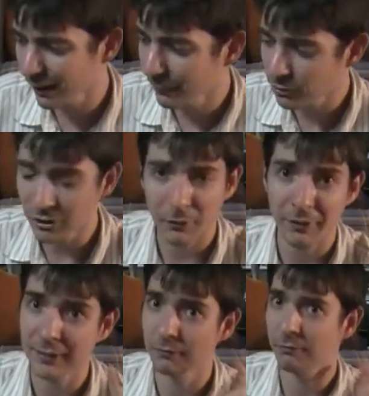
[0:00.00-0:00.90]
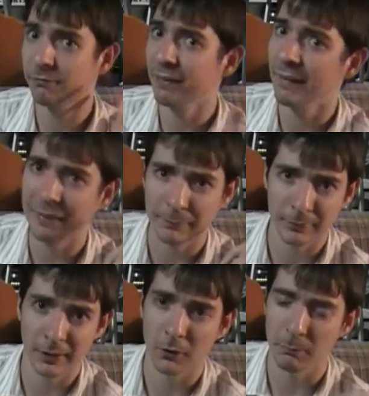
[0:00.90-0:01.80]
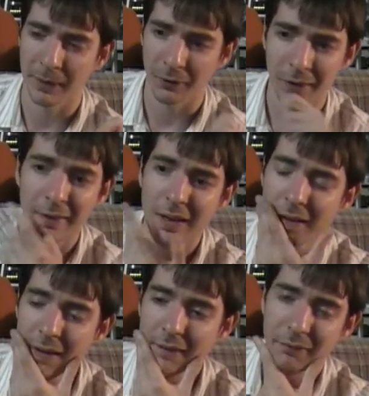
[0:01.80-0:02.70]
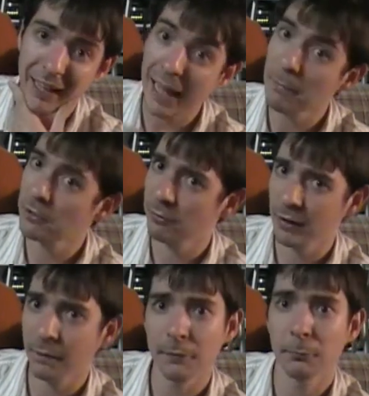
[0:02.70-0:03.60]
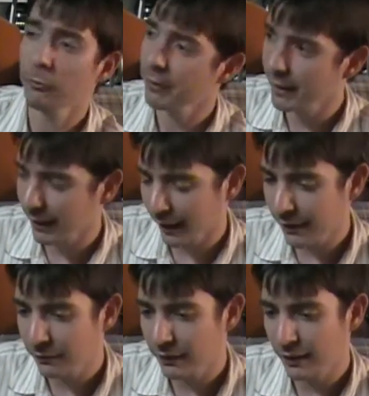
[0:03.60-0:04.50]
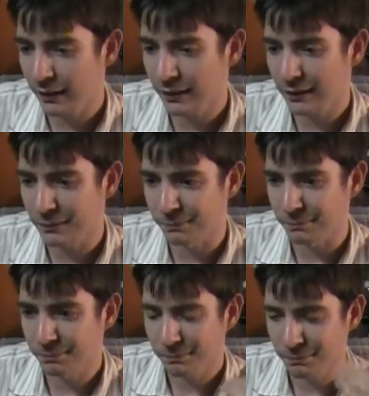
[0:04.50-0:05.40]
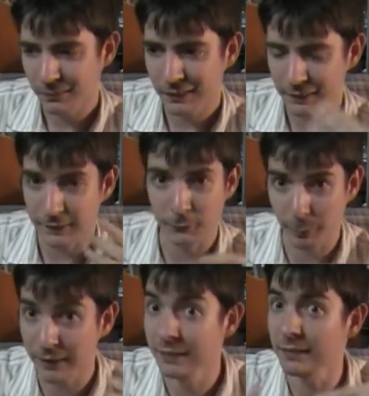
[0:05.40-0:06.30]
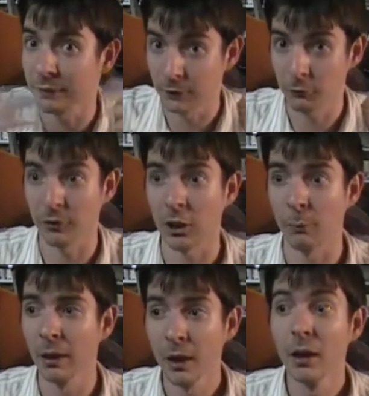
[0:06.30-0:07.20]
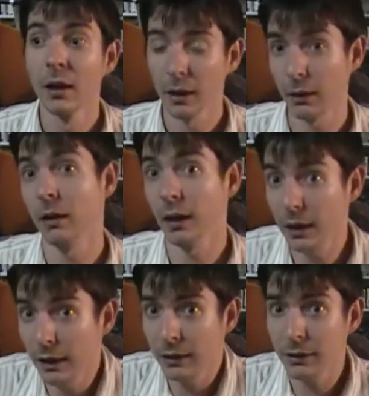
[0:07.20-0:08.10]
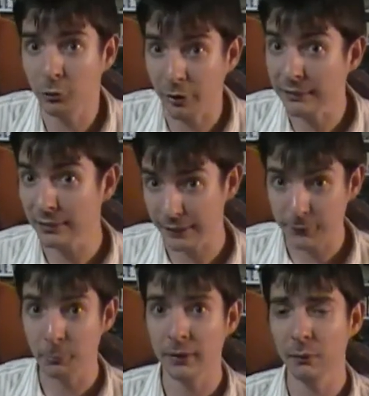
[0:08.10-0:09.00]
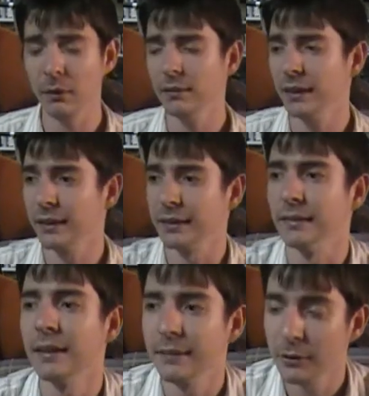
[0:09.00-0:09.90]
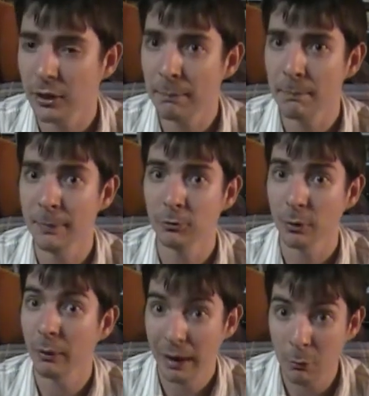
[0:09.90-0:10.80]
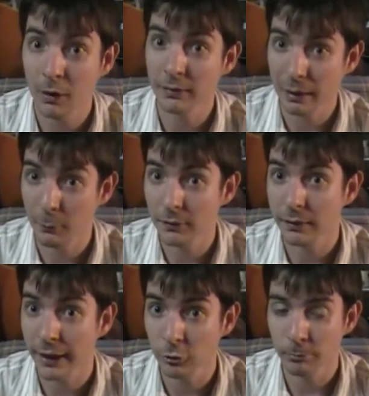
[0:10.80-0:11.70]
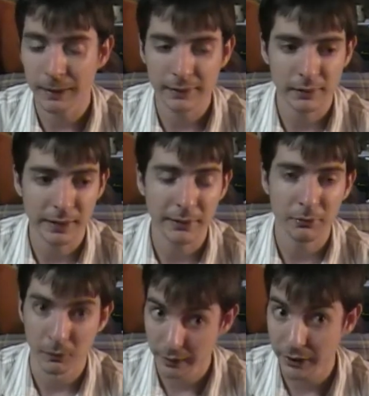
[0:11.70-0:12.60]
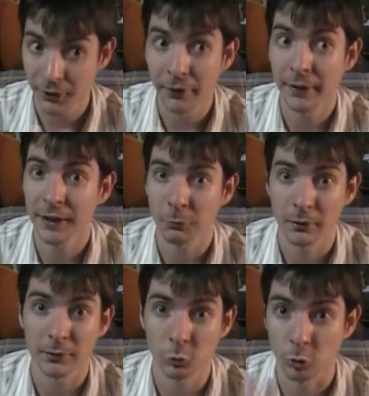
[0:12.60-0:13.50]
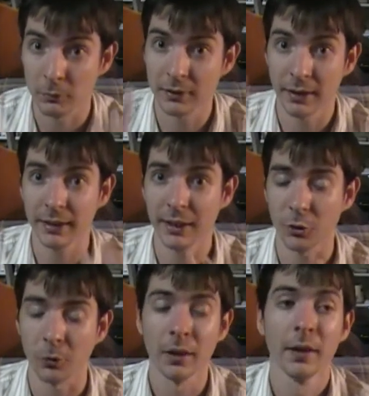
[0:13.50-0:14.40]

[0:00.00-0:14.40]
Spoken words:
Which is the final thing I'm going to talk about. The atmosphere of this movie and the, suspense in this film. Granted, it's pretty well done. There were a couple moments where I was on the edge of my seat, really curious where the story was gonna go.